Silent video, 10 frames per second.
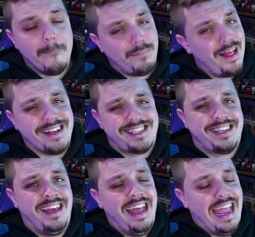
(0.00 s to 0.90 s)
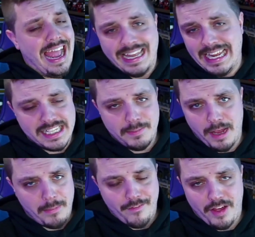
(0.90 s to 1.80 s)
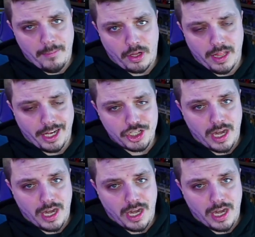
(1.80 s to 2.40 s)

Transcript: Plus, it needs to be in my Venom collection.